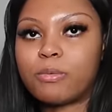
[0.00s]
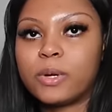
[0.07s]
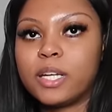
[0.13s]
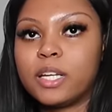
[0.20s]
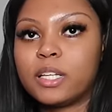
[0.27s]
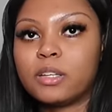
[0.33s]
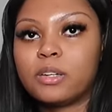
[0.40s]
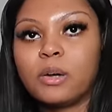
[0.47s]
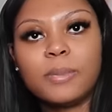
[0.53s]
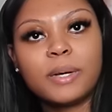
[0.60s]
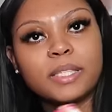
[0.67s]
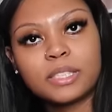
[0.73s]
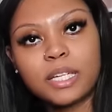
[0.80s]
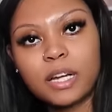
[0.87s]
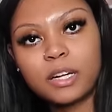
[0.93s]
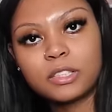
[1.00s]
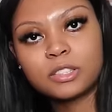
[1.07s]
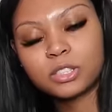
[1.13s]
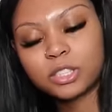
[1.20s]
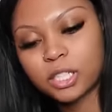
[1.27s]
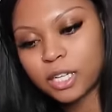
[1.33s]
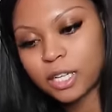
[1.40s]
read a little book to her so
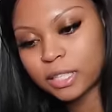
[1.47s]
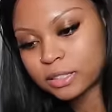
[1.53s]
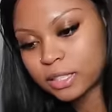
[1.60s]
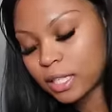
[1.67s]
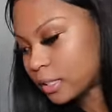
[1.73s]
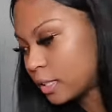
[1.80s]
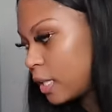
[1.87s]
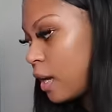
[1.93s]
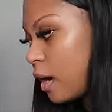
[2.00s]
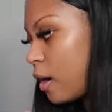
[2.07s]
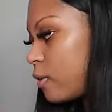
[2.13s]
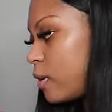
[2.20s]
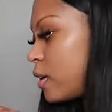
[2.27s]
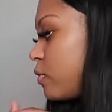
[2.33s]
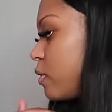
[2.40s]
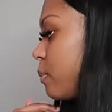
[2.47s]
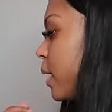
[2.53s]
she can get tucked in already for